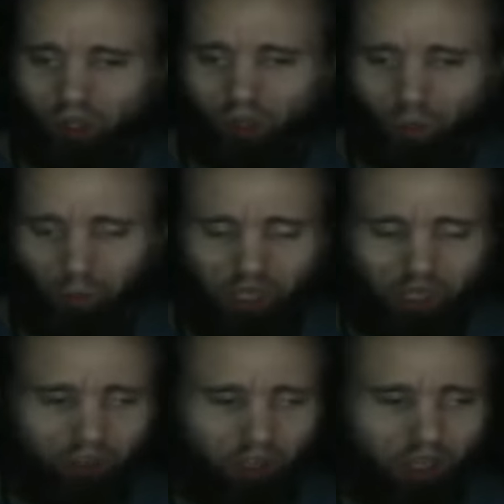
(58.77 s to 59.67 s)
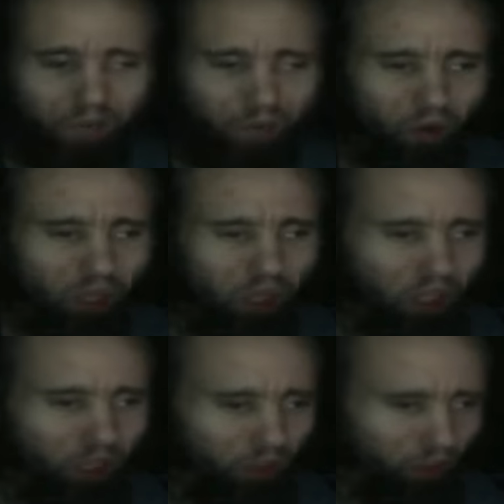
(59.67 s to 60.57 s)
what you did,
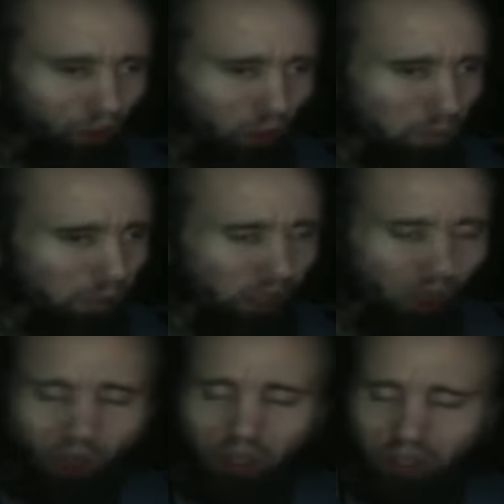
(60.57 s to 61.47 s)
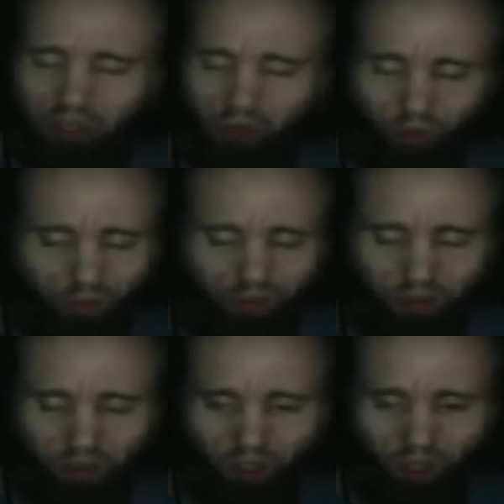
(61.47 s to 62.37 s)
Foodie, is beyond huge.
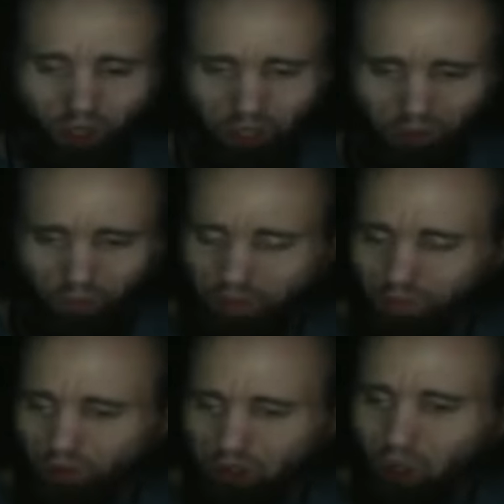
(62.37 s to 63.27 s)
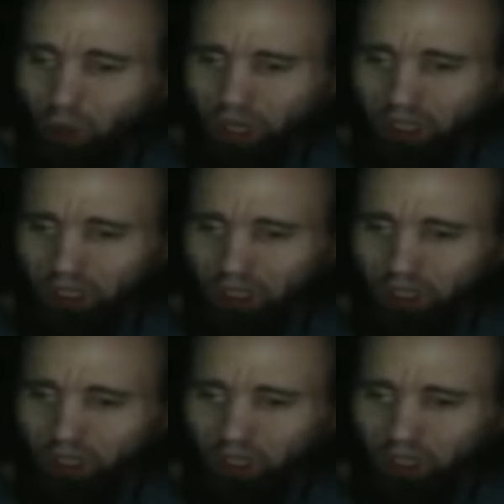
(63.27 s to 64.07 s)
Like, you have no idea,